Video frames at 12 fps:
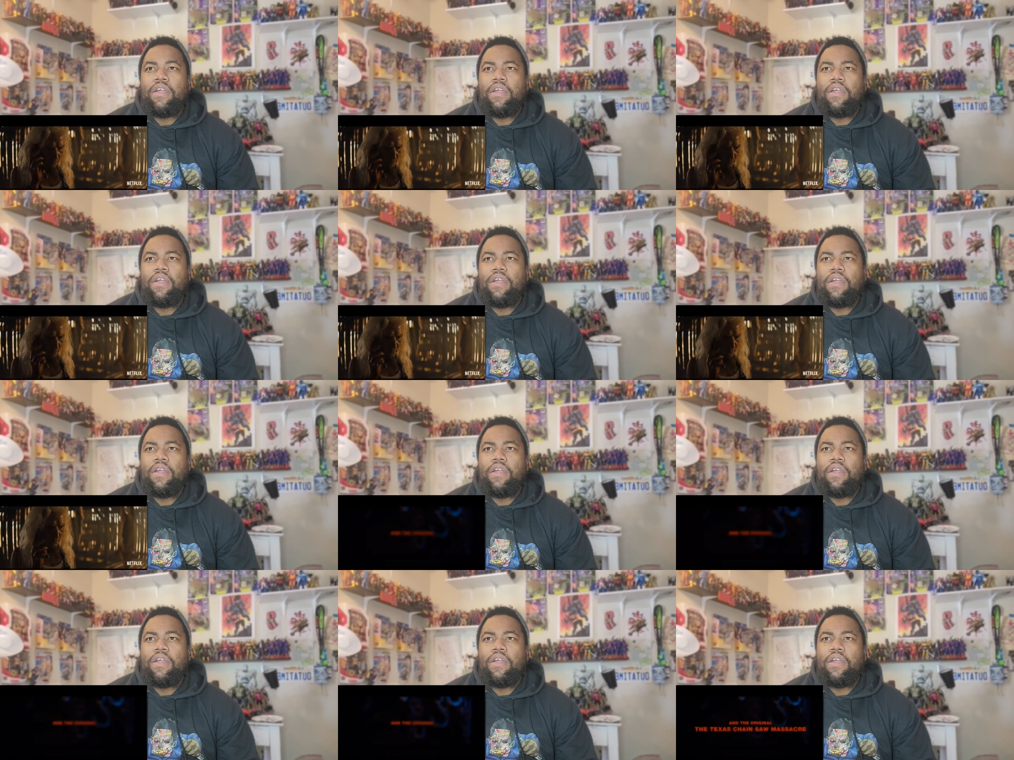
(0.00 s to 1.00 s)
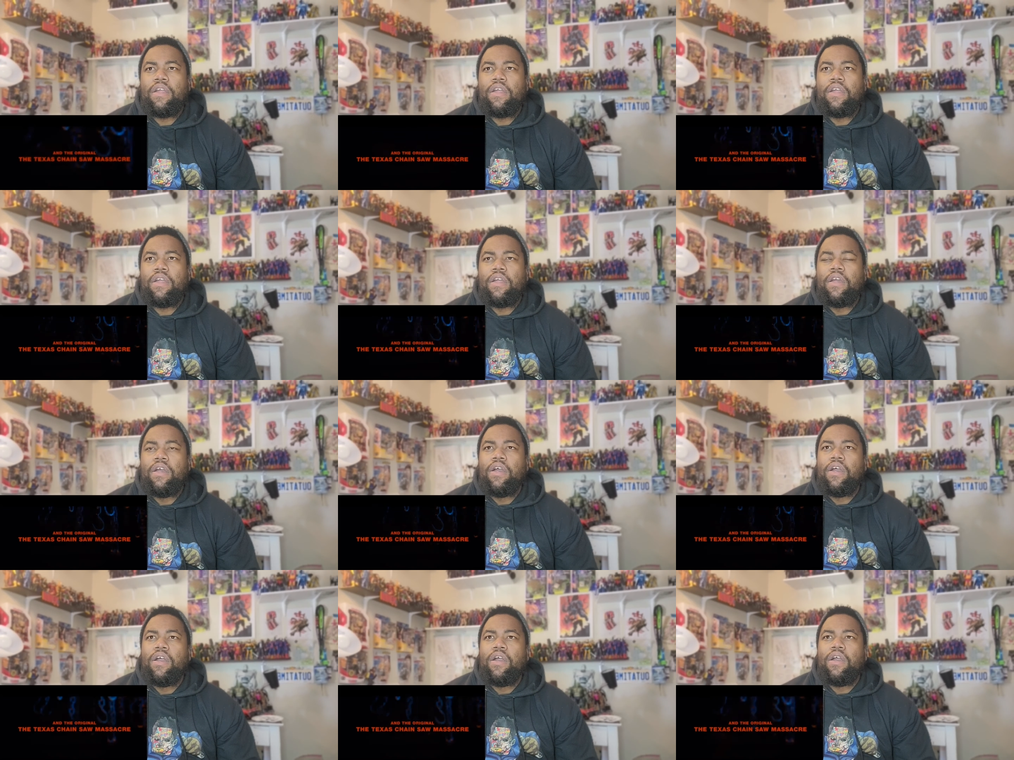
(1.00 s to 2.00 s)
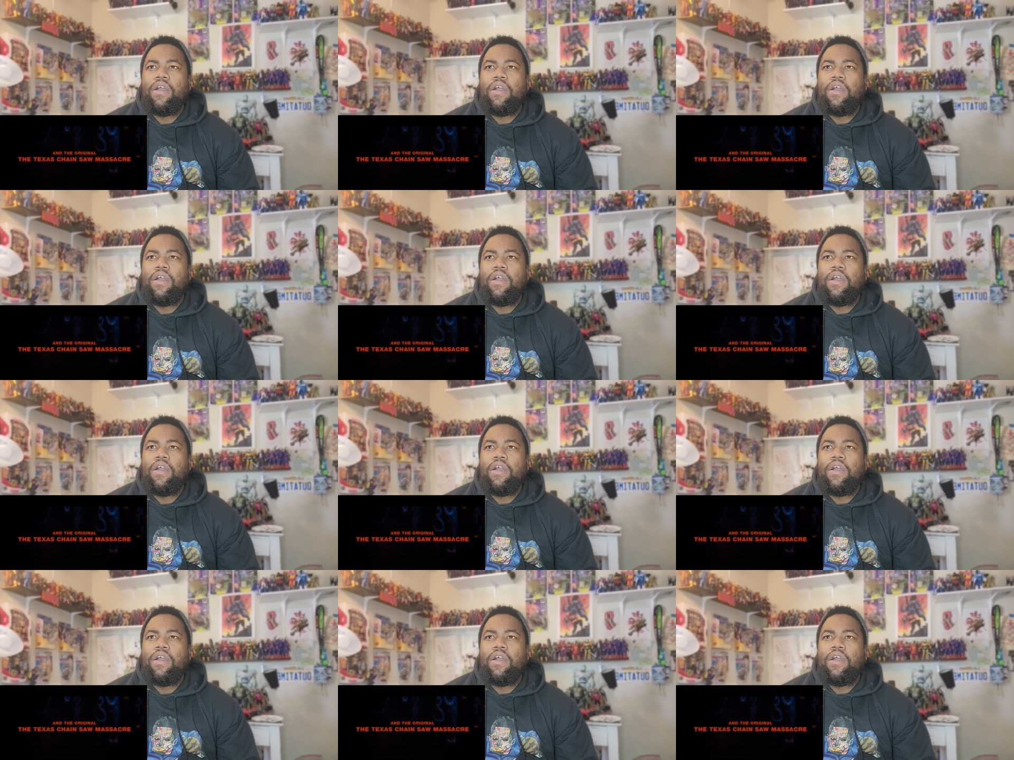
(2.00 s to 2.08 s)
(silence)